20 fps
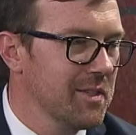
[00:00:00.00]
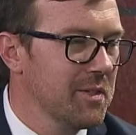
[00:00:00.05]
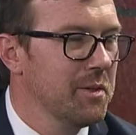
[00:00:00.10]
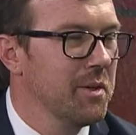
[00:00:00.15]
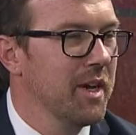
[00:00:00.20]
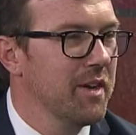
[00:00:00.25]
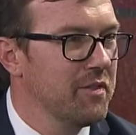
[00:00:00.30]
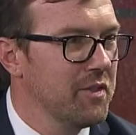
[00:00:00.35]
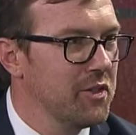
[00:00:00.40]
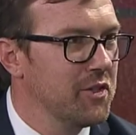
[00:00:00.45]
So
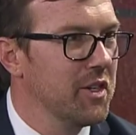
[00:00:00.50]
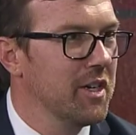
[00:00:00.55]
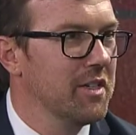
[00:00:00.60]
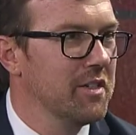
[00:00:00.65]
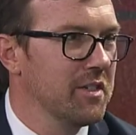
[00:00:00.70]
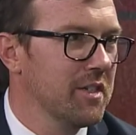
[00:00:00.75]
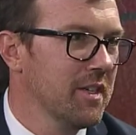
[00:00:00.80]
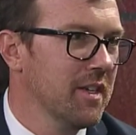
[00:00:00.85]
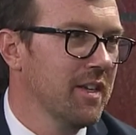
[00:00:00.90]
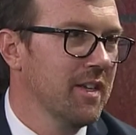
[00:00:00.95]
you have the
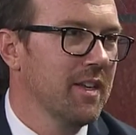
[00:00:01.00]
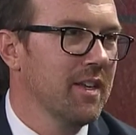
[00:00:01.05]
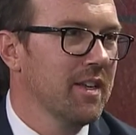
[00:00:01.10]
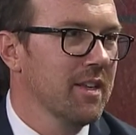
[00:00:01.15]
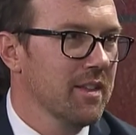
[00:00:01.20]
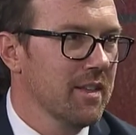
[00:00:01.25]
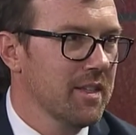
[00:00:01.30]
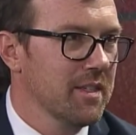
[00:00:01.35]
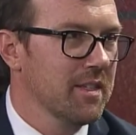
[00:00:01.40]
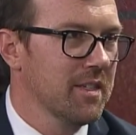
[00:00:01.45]
judge
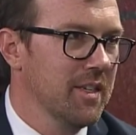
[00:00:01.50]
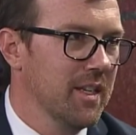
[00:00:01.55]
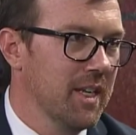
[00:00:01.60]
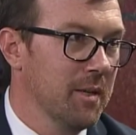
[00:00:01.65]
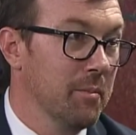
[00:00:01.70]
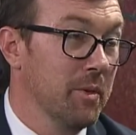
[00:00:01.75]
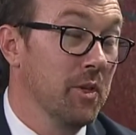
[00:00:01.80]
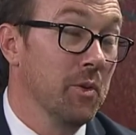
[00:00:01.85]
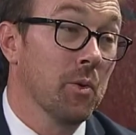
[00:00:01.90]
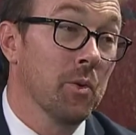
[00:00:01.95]
listen
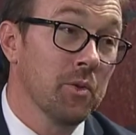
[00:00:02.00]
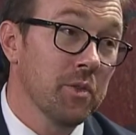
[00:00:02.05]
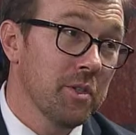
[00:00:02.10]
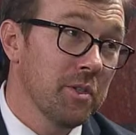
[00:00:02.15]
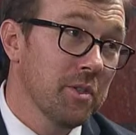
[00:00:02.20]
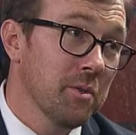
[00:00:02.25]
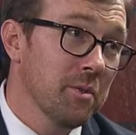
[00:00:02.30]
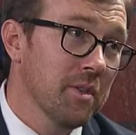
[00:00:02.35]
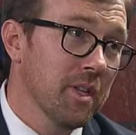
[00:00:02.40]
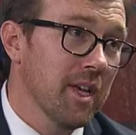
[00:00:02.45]
in, but you only
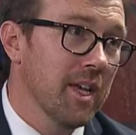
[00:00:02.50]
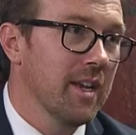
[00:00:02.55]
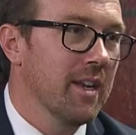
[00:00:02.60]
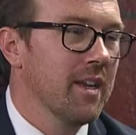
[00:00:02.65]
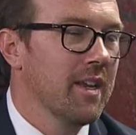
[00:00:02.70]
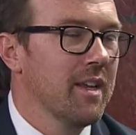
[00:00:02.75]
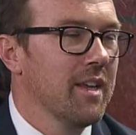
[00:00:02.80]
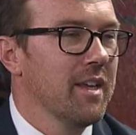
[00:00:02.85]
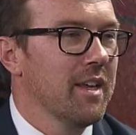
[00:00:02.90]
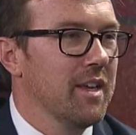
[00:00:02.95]
do that
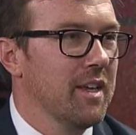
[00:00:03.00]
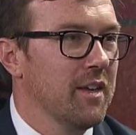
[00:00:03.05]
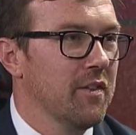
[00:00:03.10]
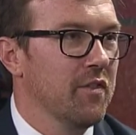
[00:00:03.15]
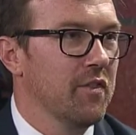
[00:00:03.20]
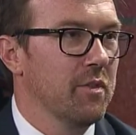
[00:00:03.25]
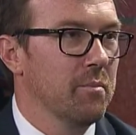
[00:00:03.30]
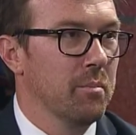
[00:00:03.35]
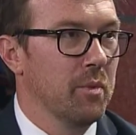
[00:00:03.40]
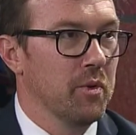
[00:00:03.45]

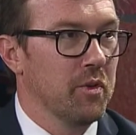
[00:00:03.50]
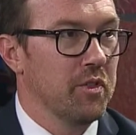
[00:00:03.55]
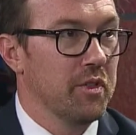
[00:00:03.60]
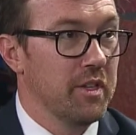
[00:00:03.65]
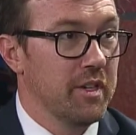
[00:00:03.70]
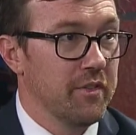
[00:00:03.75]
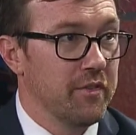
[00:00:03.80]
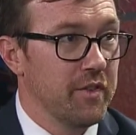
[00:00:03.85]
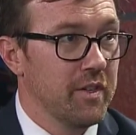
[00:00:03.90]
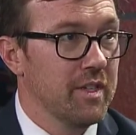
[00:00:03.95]
if both
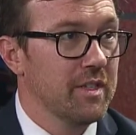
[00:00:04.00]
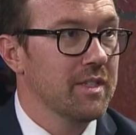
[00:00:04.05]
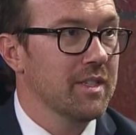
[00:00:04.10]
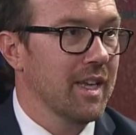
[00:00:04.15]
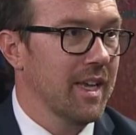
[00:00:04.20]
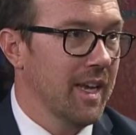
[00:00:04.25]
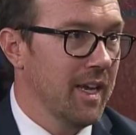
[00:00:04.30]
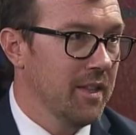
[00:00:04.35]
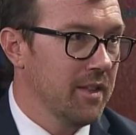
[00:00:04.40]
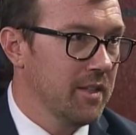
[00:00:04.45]
the defense
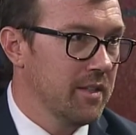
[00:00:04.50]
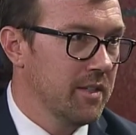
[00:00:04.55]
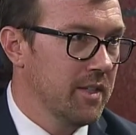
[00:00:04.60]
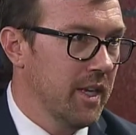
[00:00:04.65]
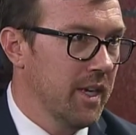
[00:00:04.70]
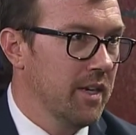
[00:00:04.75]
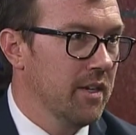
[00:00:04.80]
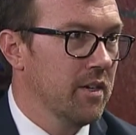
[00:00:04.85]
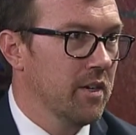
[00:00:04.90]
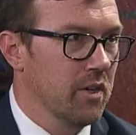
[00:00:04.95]
and the
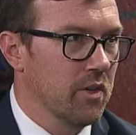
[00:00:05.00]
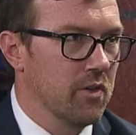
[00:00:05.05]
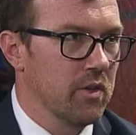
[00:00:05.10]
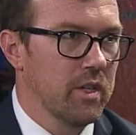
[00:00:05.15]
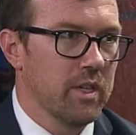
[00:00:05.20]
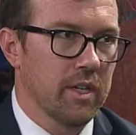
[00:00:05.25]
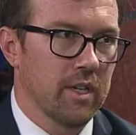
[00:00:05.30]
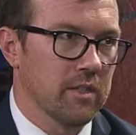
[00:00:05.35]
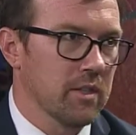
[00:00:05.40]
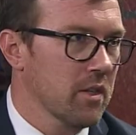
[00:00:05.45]
state
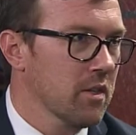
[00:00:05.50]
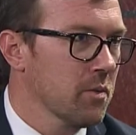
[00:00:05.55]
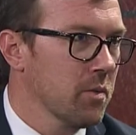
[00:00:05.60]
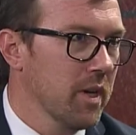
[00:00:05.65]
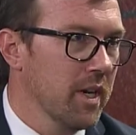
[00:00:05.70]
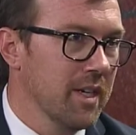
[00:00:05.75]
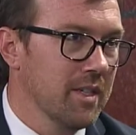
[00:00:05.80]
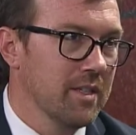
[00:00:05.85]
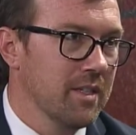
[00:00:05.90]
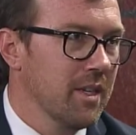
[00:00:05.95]
agree, because
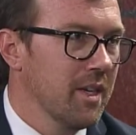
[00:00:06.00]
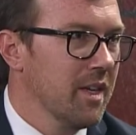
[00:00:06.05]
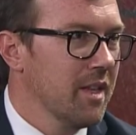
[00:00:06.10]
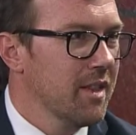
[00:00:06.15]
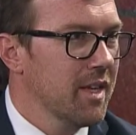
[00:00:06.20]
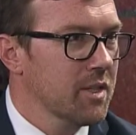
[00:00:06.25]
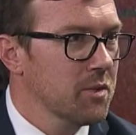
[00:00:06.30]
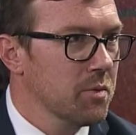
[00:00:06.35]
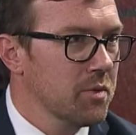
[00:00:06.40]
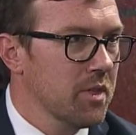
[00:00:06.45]
otherwise,
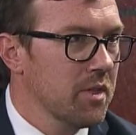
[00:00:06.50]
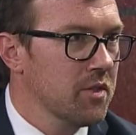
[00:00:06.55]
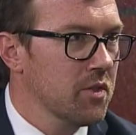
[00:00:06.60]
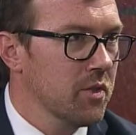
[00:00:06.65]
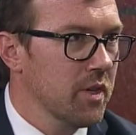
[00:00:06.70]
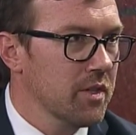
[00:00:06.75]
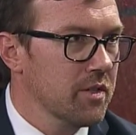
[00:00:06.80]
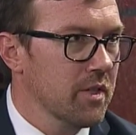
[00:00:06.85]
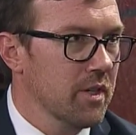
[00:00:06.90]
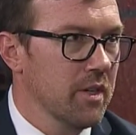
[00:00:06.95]
that's what's
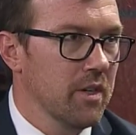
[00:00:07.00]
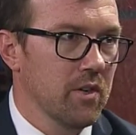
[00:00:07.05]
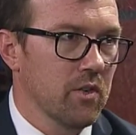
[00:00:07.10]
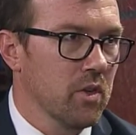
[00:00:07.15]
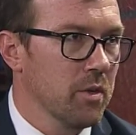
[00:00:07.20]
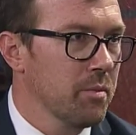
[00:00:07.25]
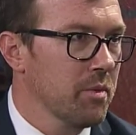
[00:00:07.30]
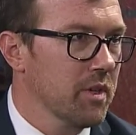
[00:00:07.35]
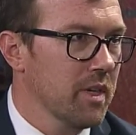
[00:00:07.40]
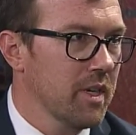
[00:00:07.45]
interesting in a criminal